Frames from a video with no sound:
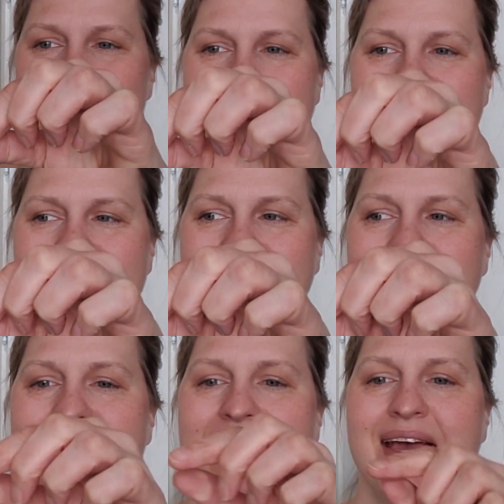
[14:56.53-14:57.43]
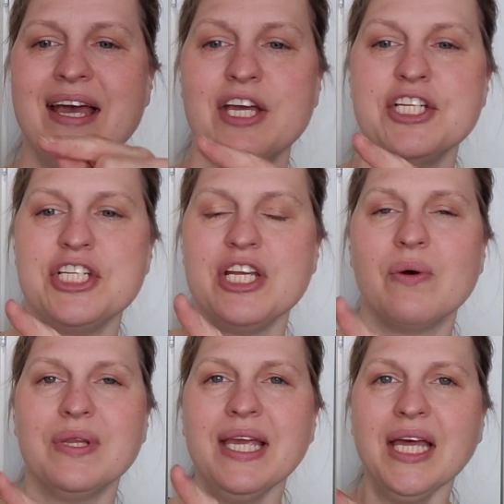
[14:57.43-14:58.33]
jadeite. She
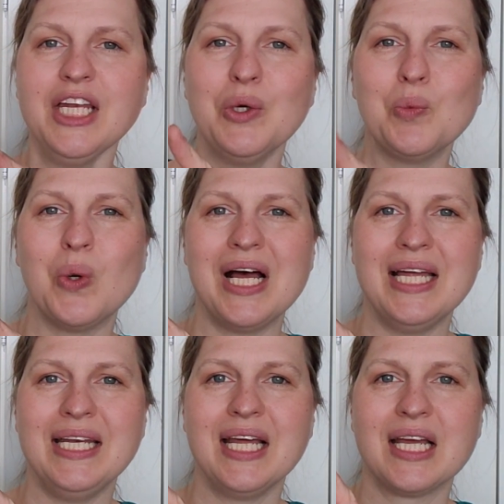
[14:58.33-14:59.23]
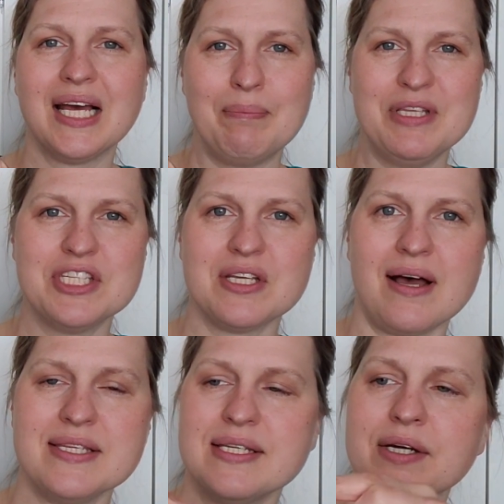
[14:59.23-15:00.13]
only had one cup and
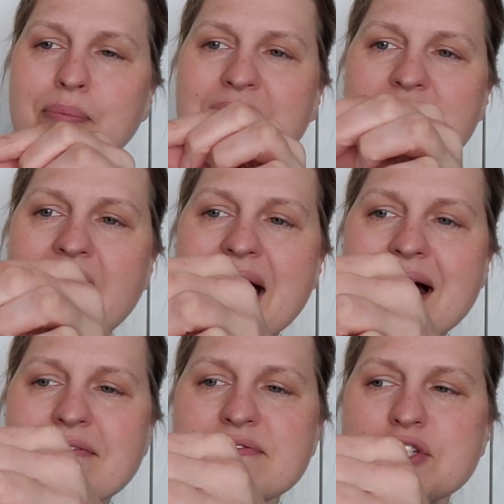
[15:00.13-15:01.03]
saucer, but I have